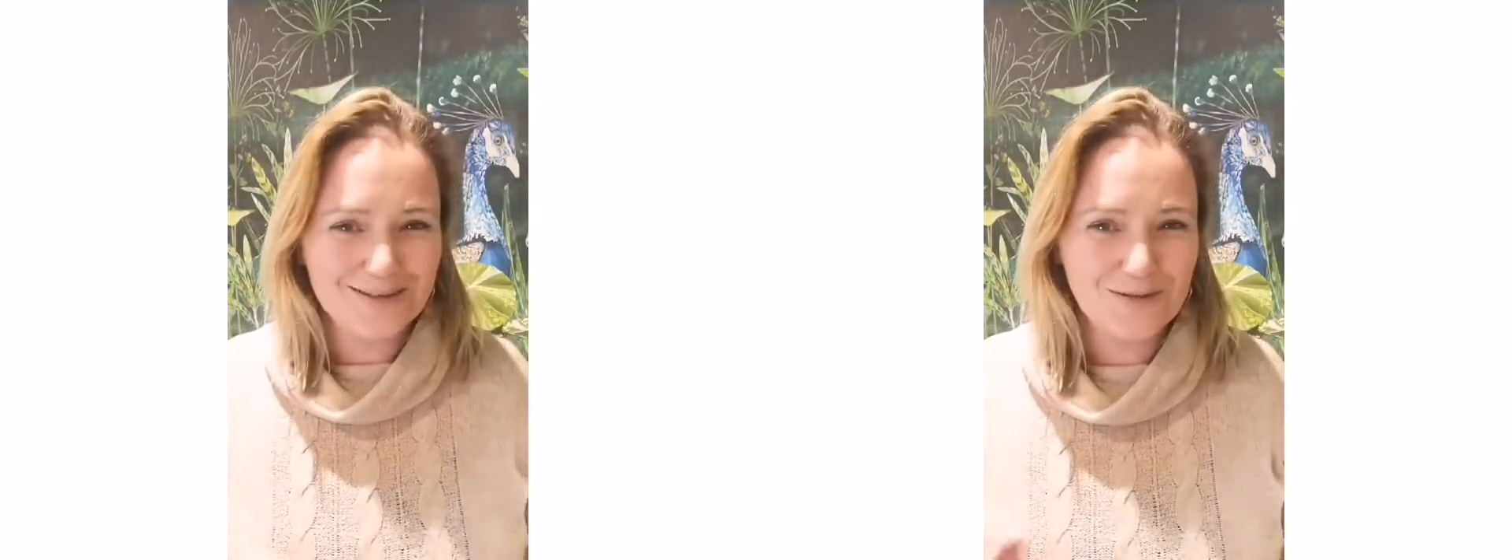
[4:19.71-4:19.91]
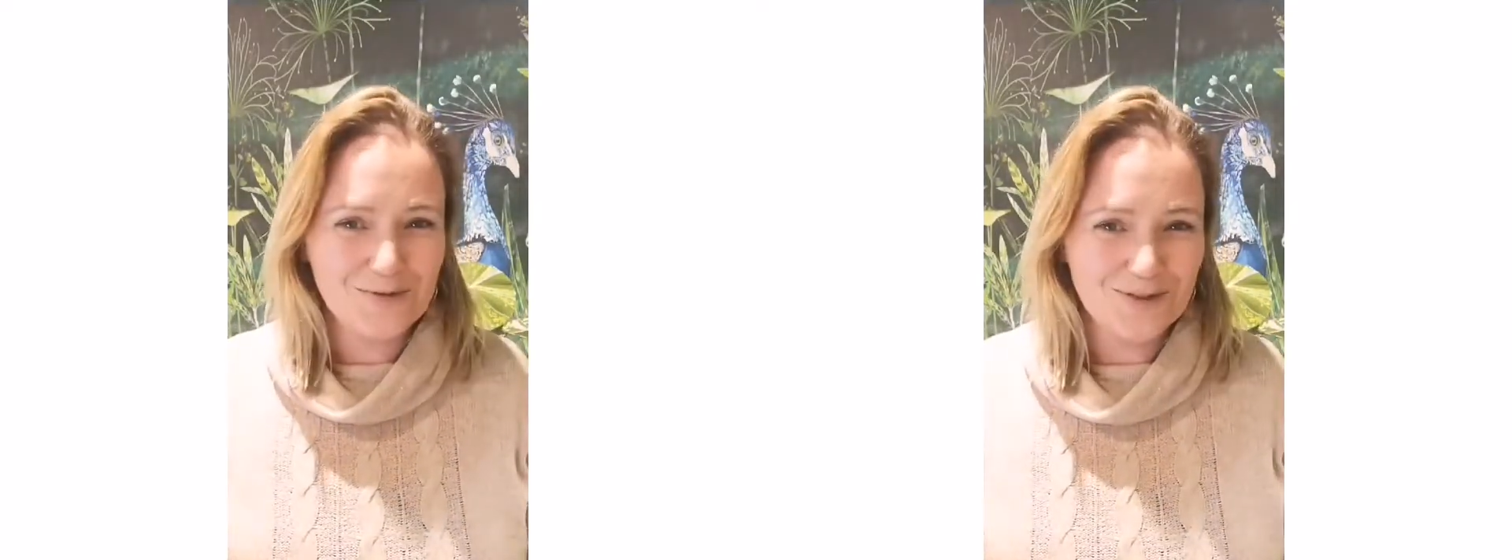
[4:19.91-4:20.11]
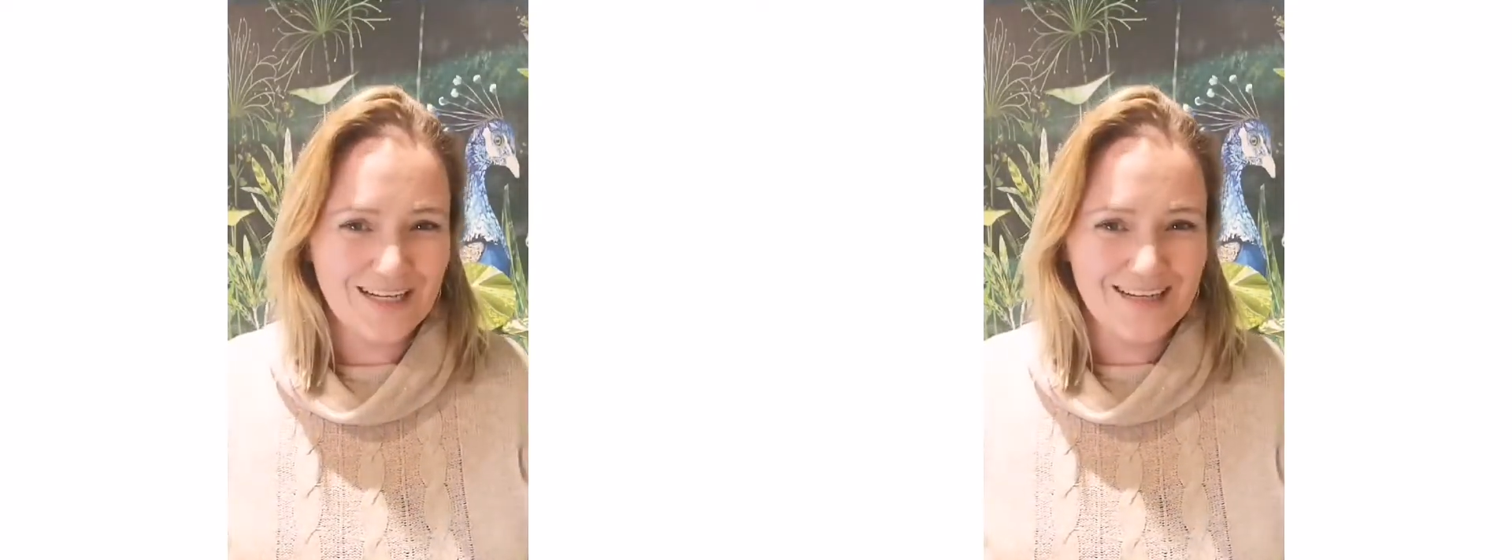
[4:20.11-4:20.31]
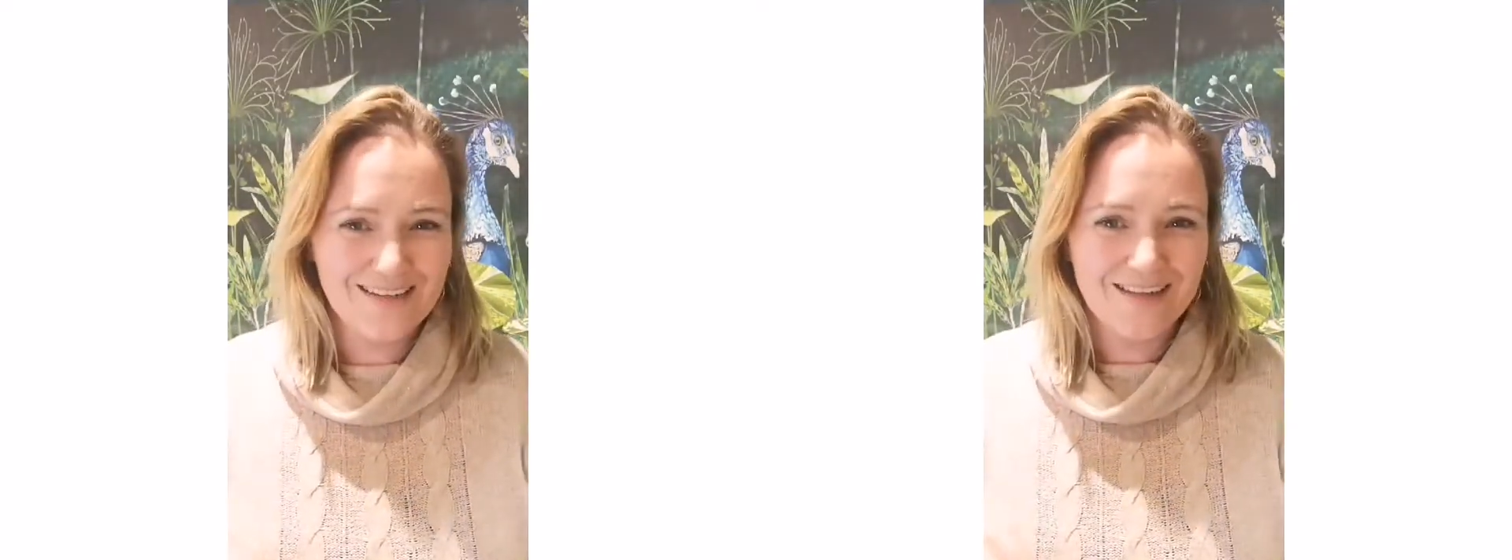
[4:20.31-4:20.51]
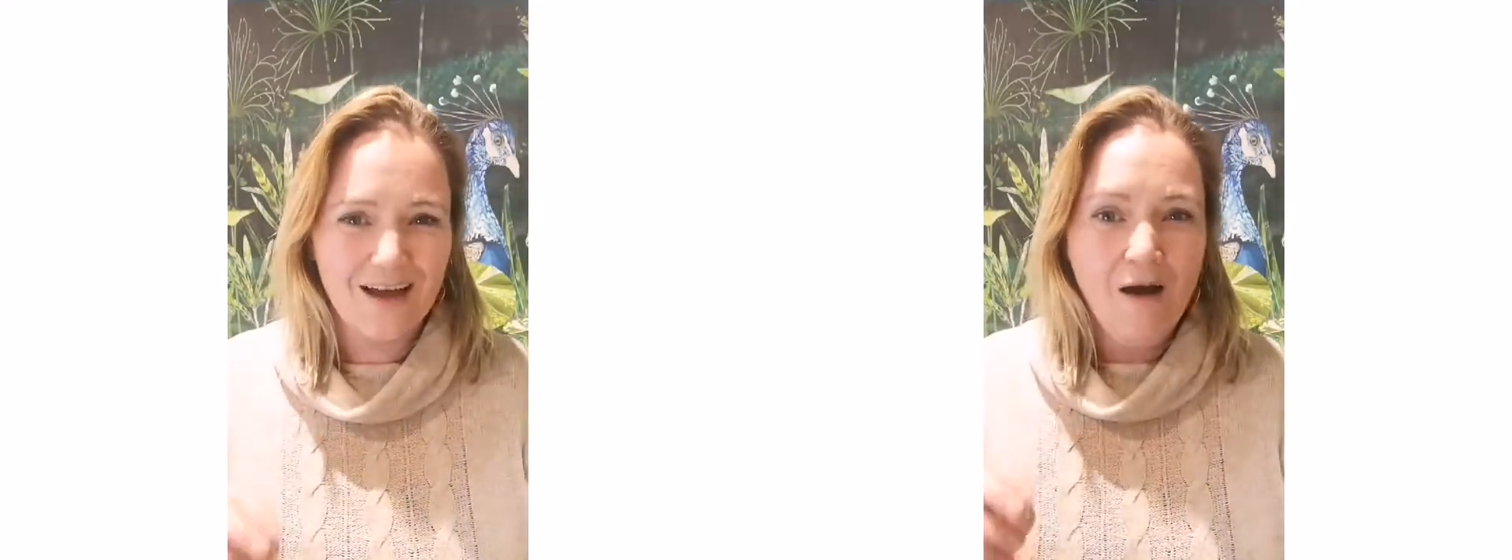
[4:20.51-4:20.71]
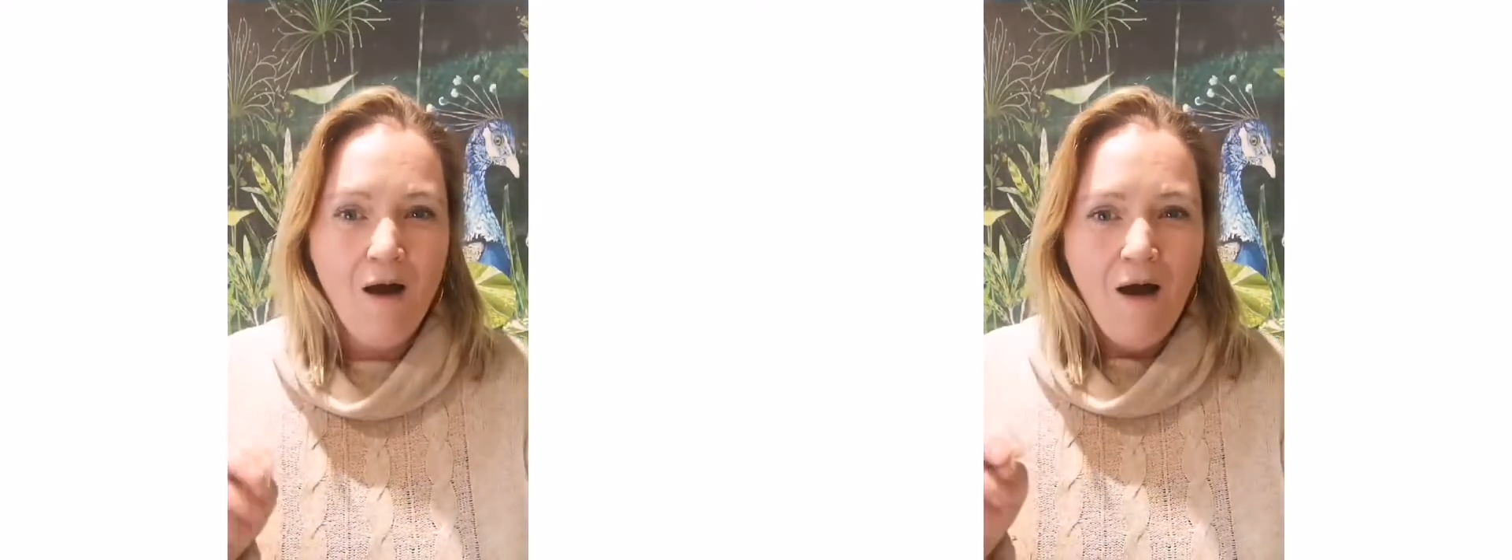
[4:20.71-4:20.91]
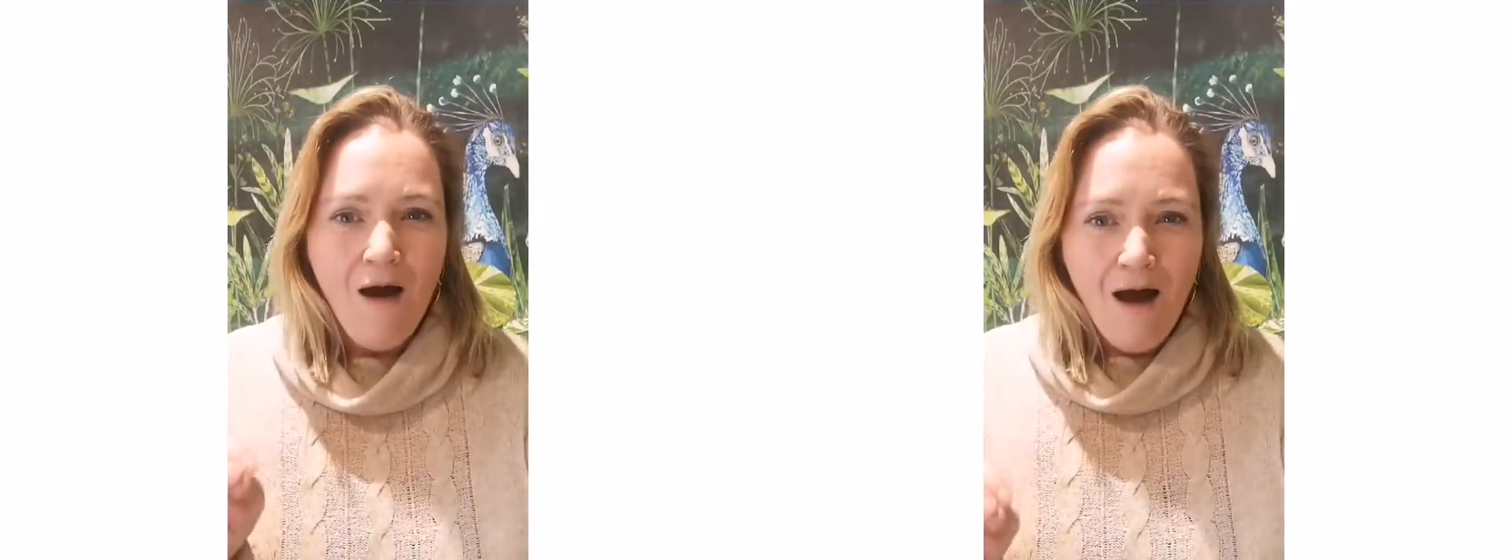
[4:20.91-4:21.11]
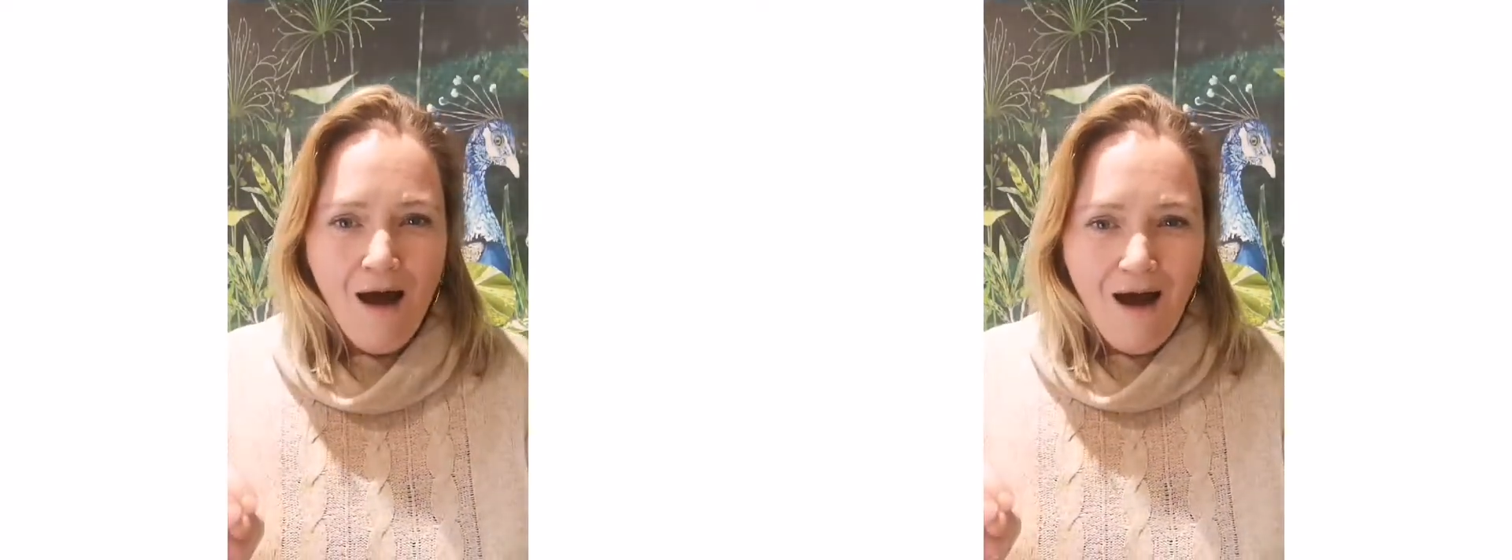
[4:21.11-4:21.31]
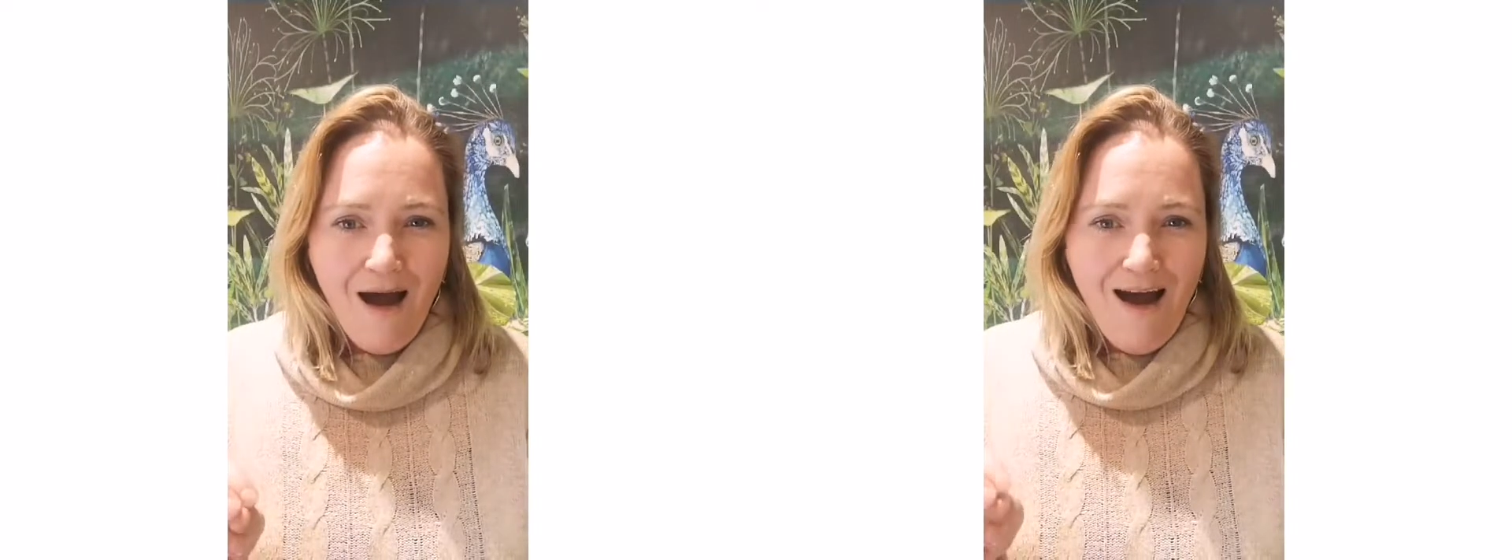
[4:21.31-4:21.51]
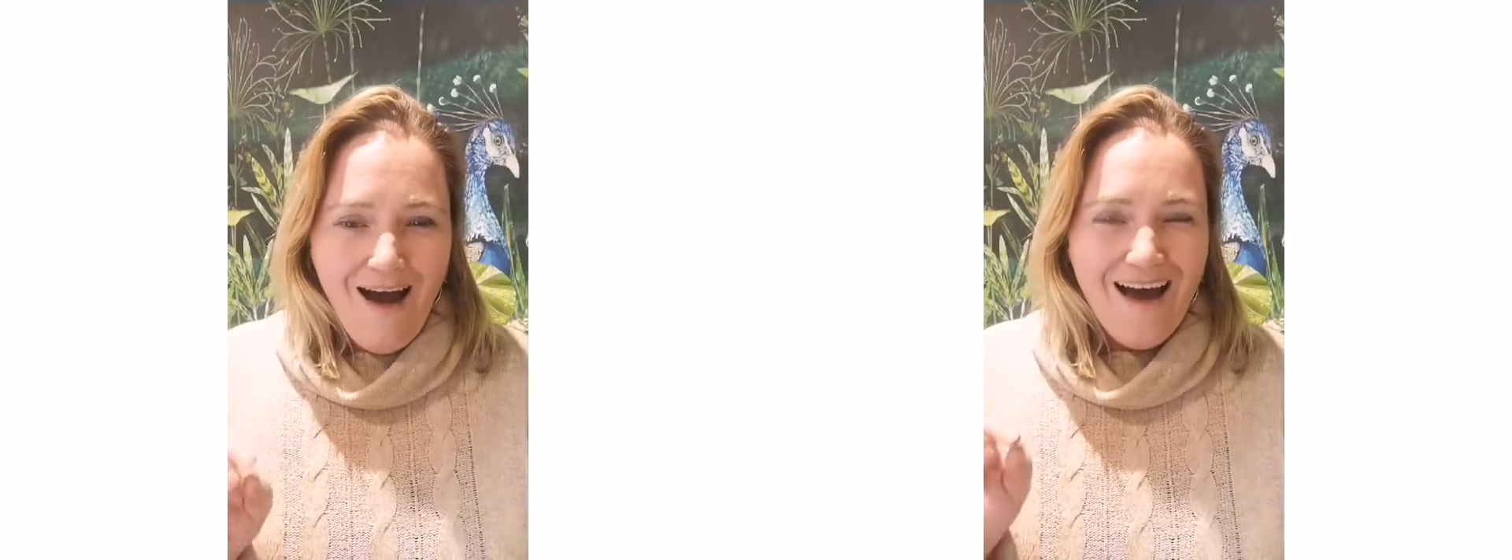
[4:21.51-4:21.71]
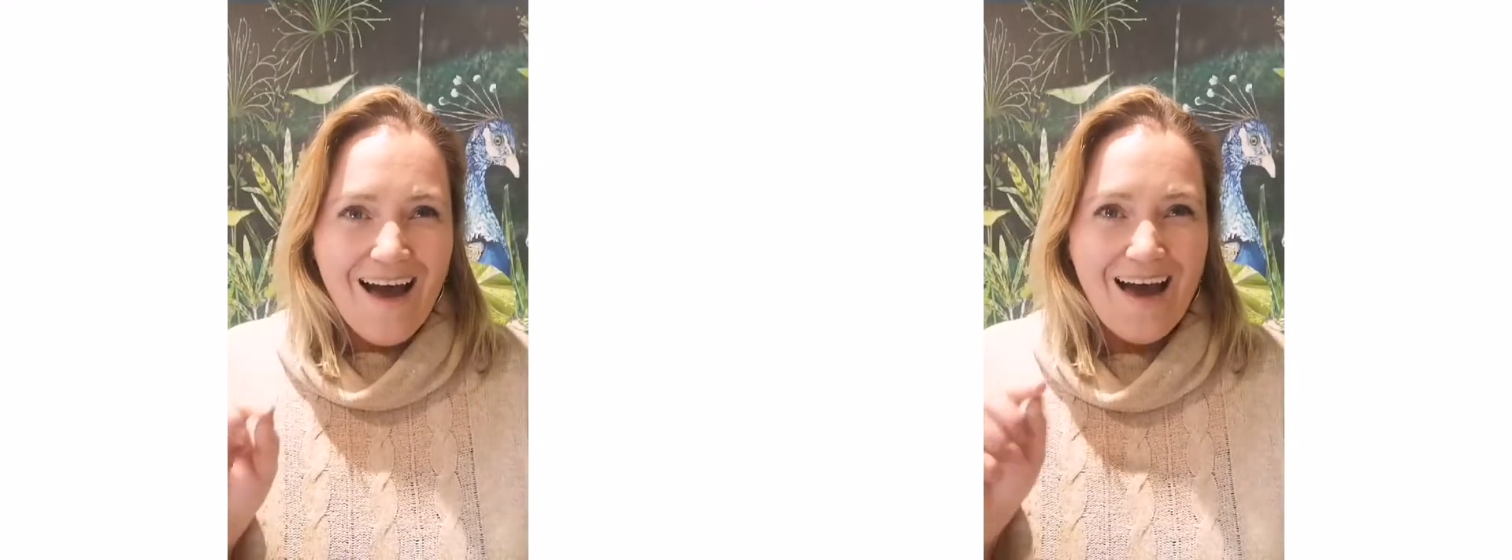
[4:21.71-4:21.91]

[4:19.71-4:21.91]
and I walked in and I was like, oh!